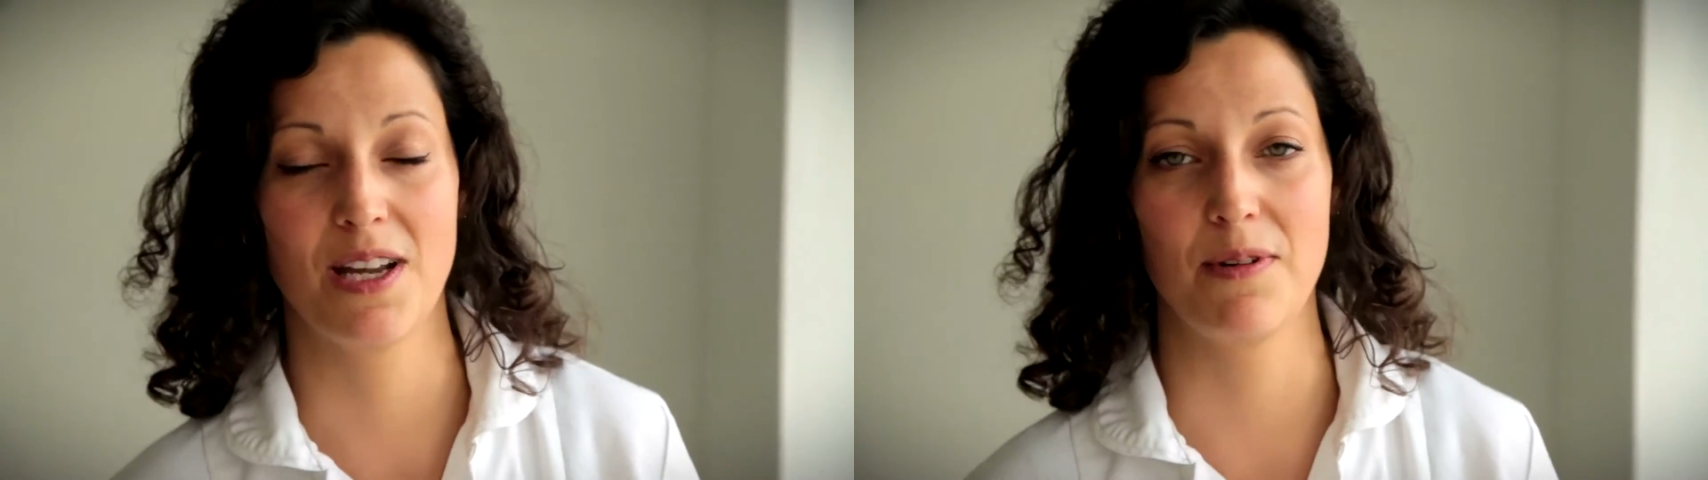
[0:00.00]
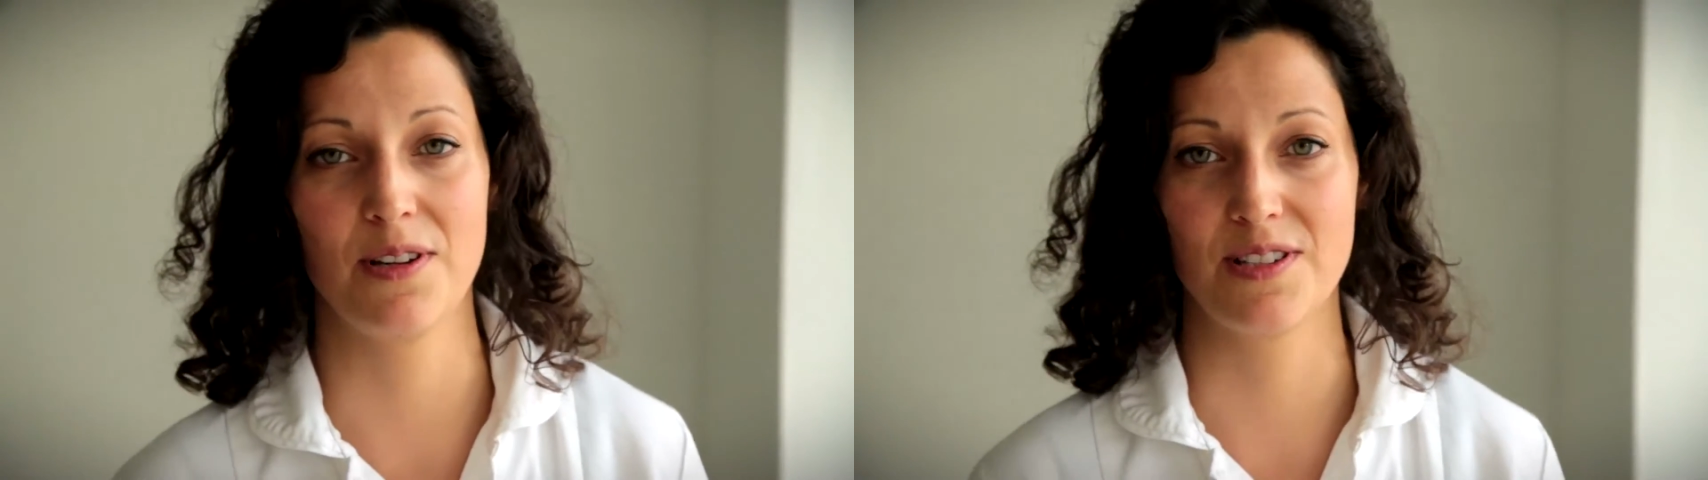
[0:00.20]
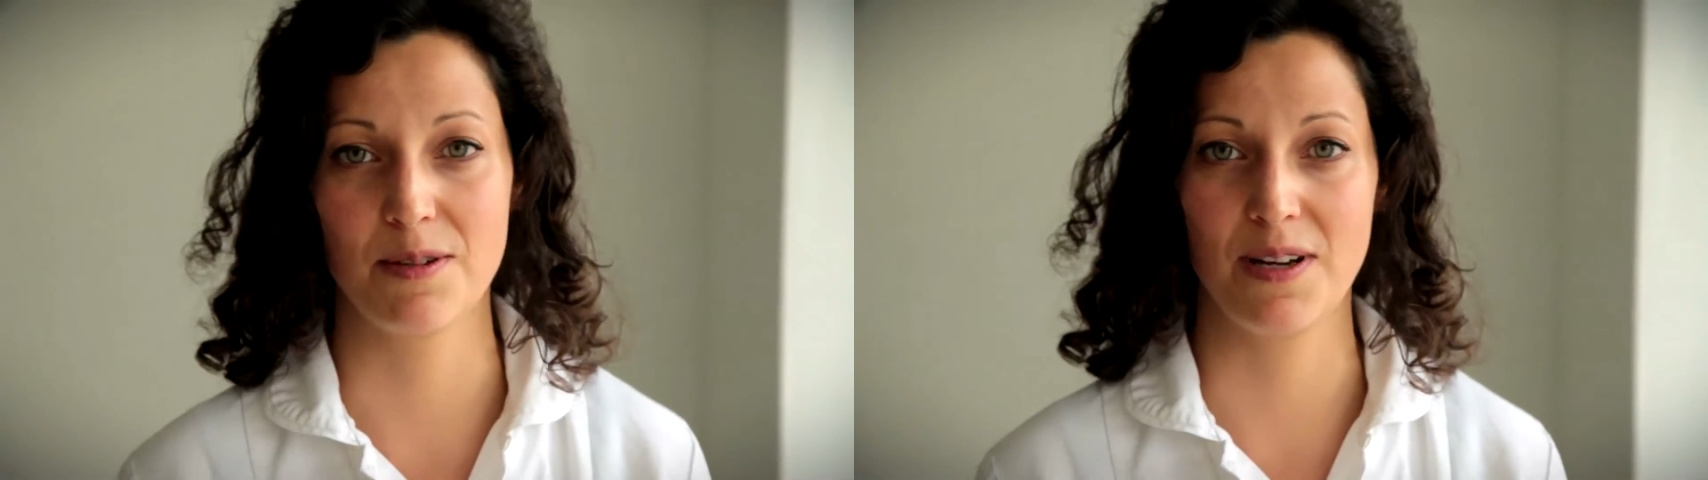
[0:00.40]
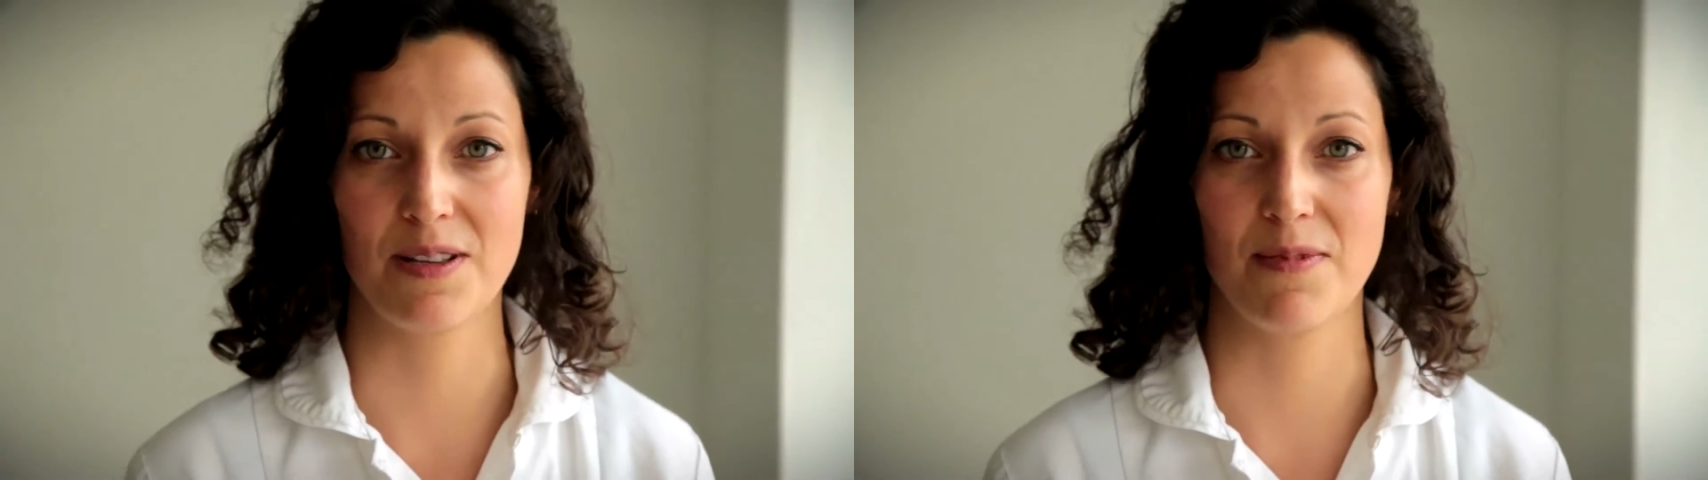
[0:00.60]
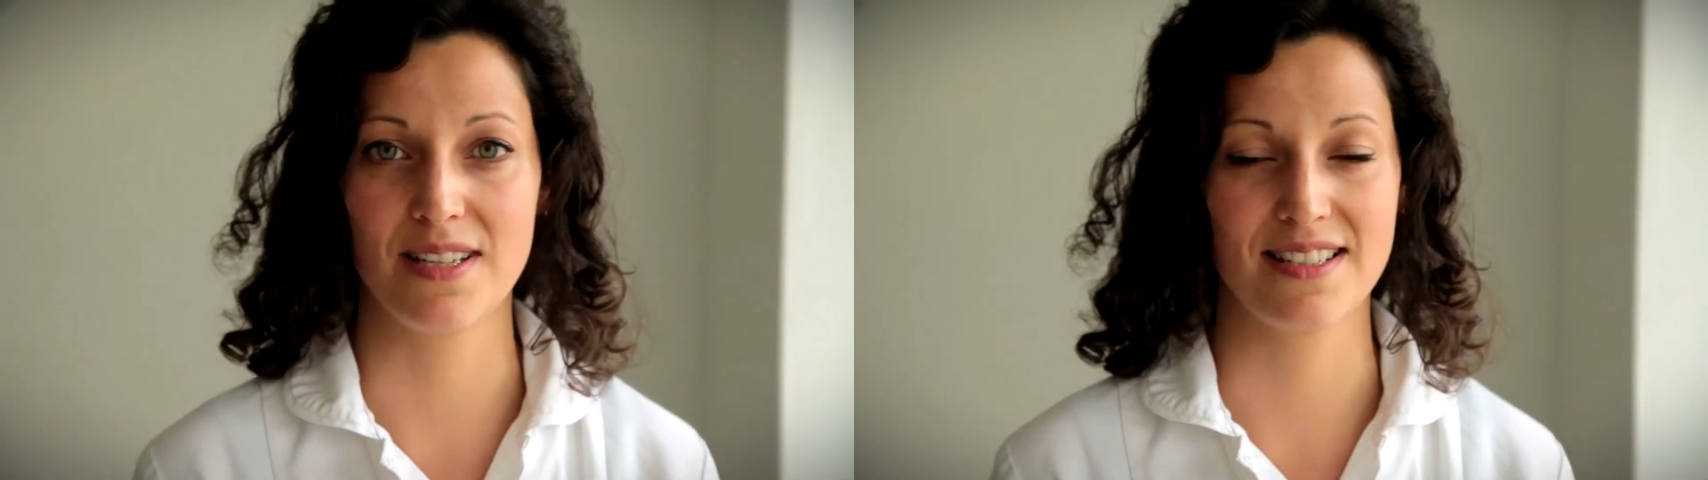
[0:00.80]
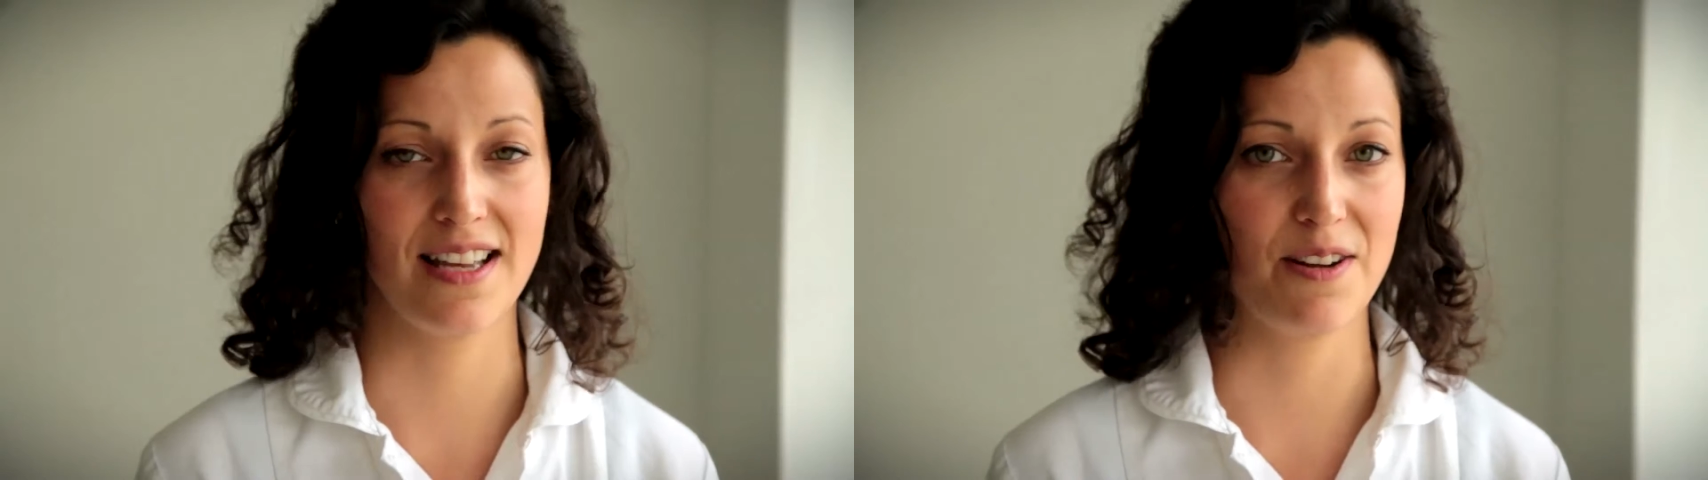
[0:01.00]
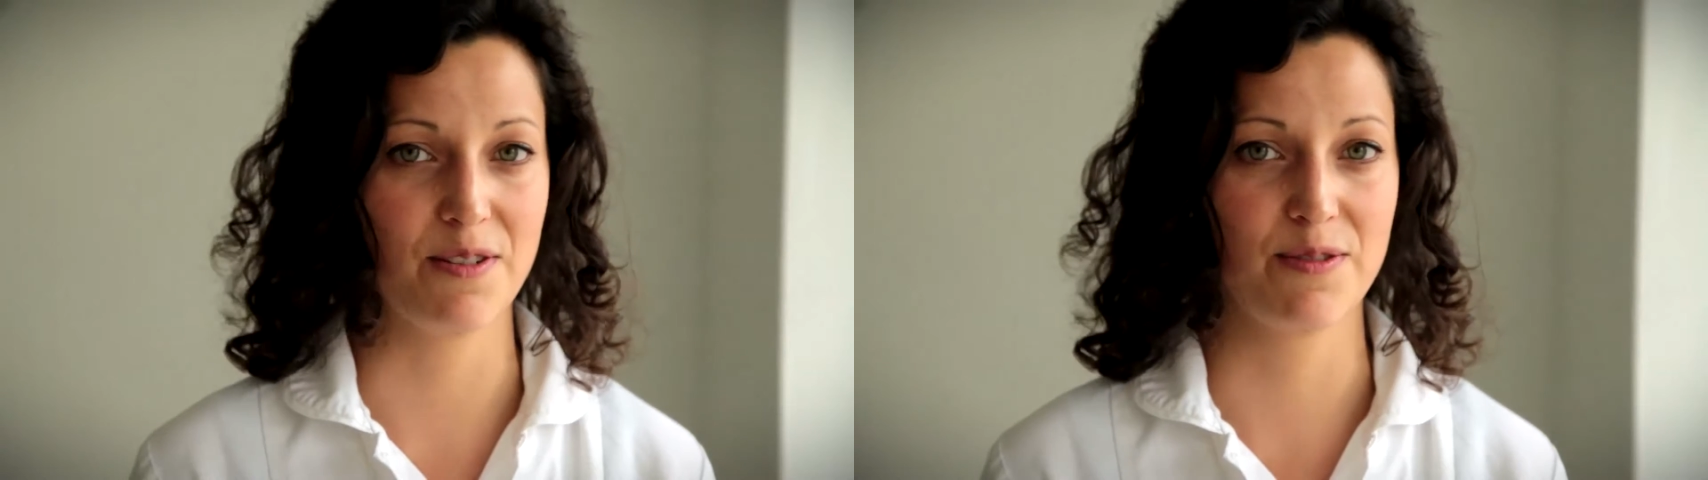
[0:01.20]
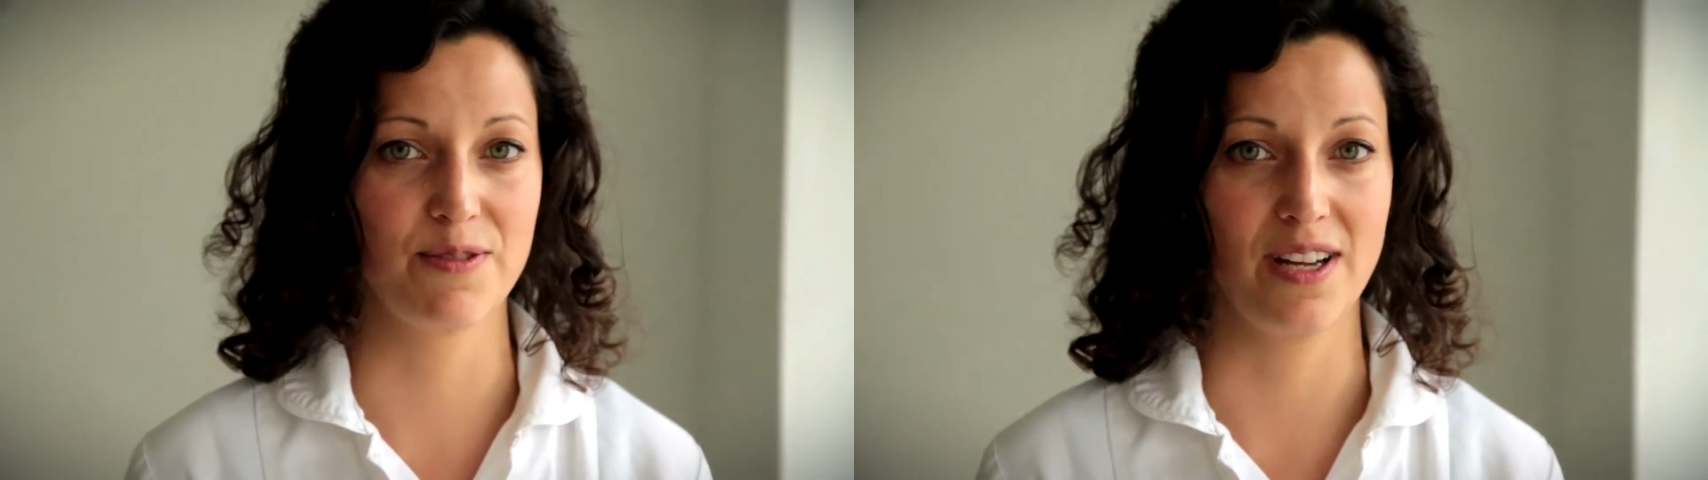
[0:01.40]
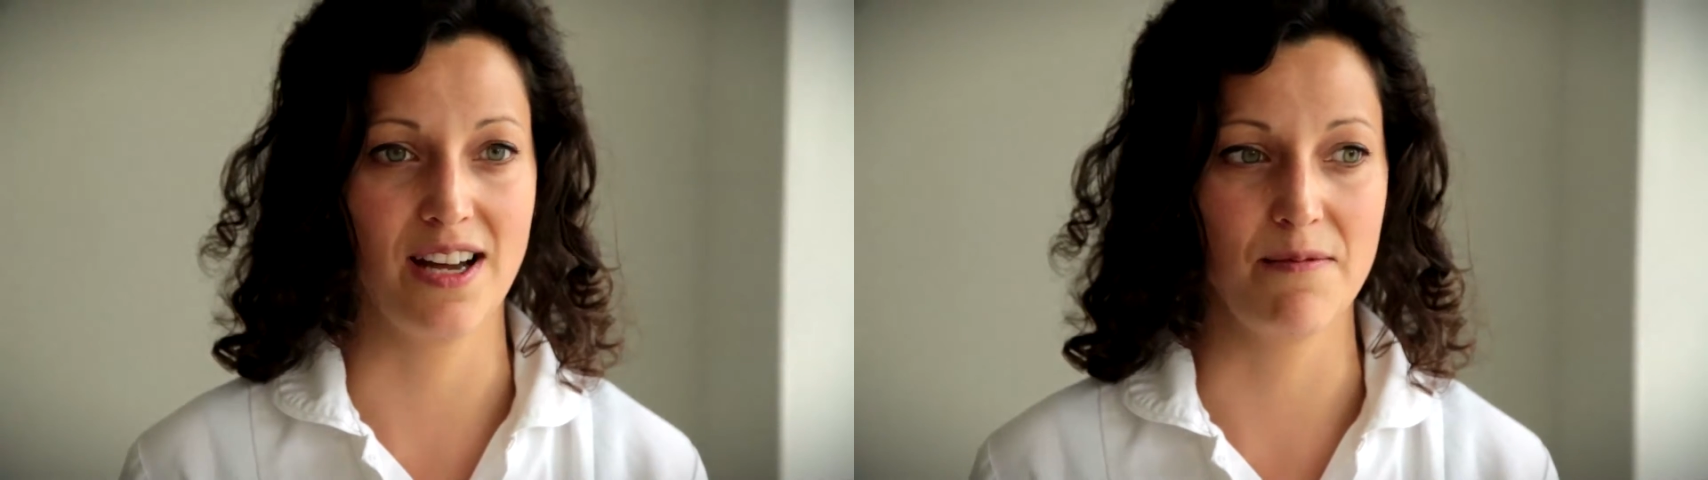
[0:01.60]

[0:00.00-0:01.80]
become an osteopath myself,